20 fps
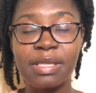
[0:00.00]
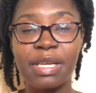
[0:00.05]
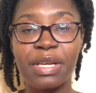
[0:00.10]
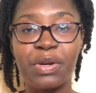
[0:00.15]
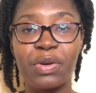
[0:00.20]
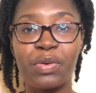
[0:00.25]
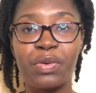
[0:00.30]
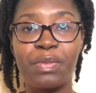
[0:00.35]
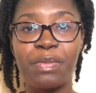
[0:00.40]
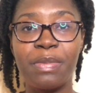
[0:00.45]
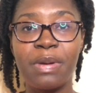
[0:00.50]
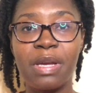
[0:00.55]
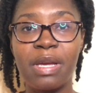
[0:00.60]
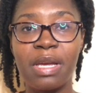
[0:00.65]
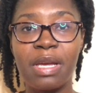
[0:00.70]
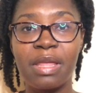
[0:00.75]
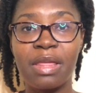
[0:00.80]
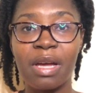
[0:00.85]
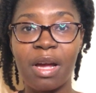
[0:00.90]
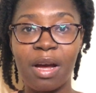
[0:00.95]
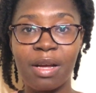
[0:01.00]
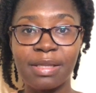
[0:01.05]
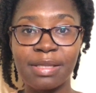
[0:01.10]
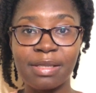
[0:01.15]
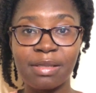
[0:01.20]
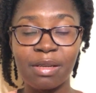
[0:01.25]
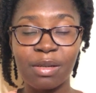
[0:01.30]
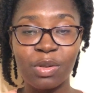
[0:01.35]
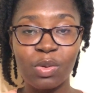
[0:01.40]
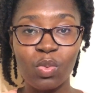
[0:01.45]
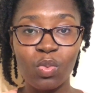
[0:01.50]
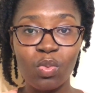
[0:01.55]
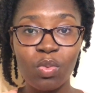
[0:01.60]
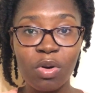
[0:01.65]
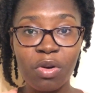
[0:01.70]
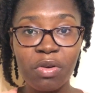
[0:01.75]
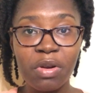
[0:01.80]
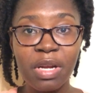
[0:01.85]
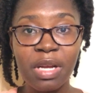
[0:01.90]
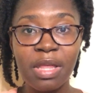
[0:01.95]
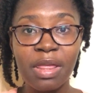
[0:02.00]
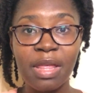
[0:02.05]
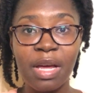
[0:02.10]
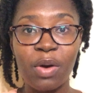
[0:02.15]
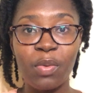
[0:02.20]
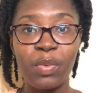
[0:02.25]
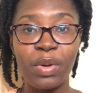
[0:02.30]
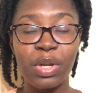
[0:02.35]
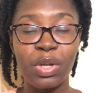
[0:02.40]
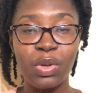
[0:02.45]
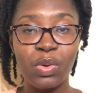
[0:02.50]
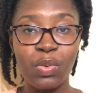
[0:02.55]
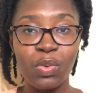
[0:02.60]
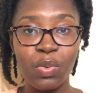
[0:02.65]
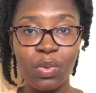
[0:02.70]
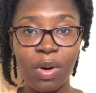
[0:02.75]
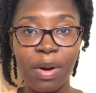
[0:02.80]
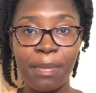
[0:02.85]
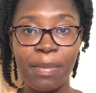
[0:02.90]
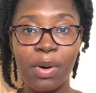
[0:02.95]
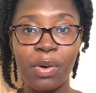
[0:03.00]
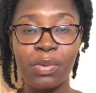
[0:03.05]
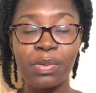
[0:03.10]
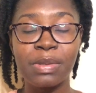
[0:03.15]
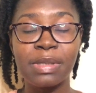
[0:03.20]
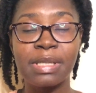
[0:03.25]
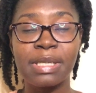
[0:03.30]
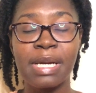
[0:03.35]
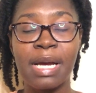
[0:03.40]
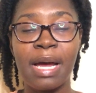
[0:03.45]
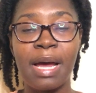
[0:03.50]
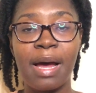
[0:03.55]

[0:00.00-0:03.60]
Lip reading: It could be the constant worrying that we do about